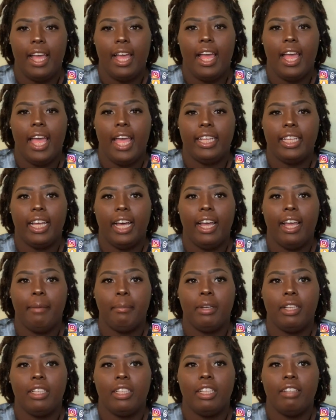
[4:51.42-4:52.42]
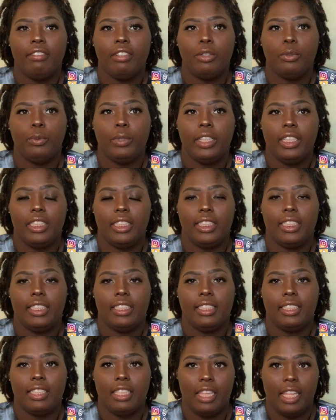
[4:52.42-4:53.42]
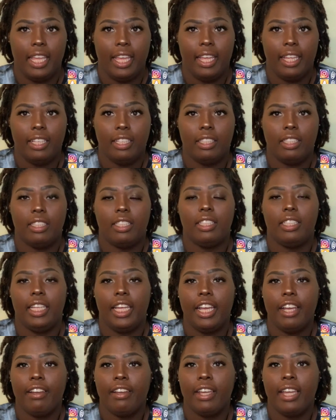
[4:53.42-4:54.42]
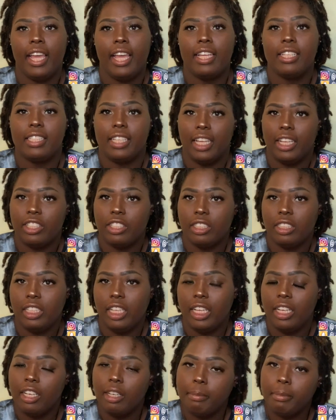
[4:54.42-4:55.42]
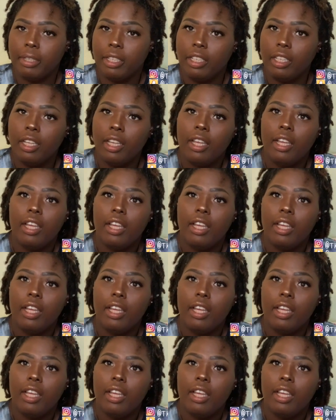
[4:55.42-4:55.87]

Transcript: And I am a living witness that the dairy has actually helped me